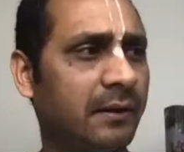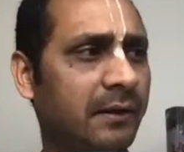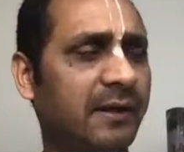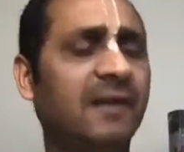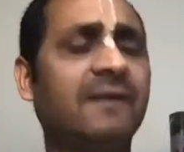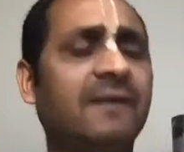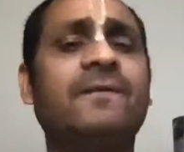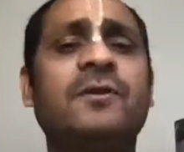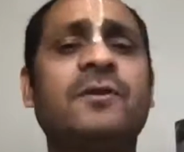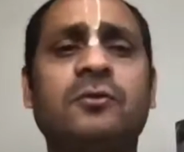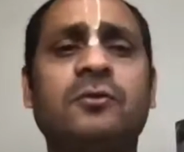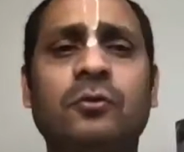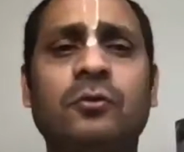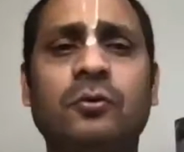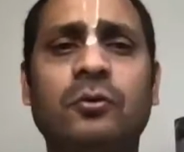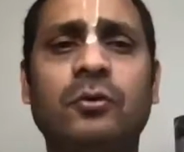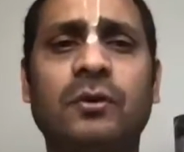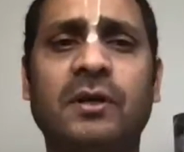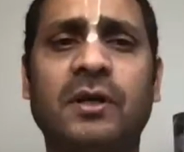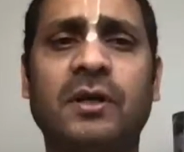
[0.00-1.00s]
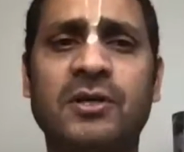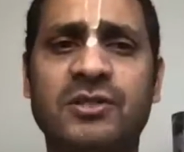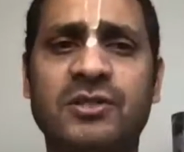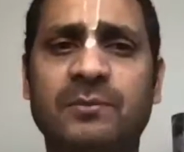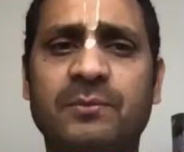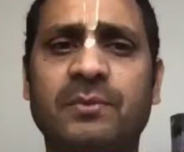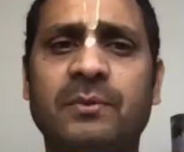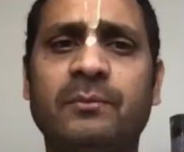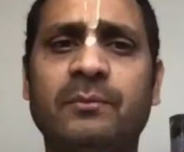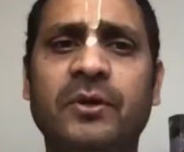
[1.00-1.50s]
gifts to
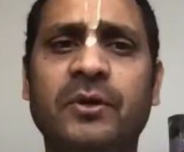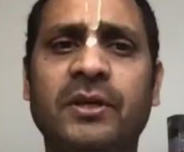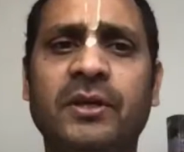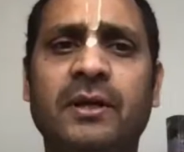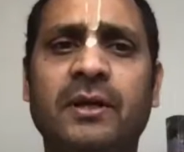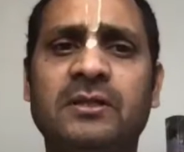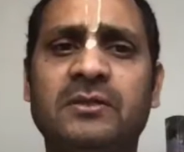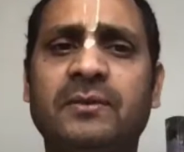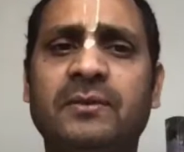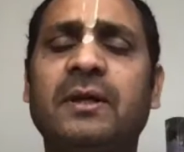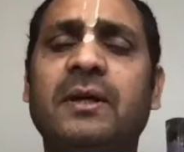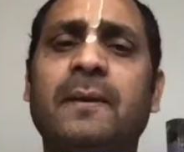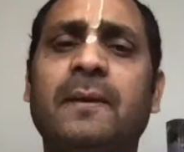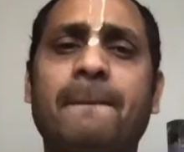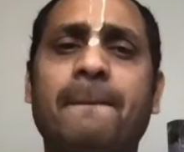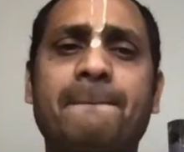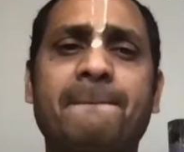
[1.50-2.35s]
Kashyapa Muni as well.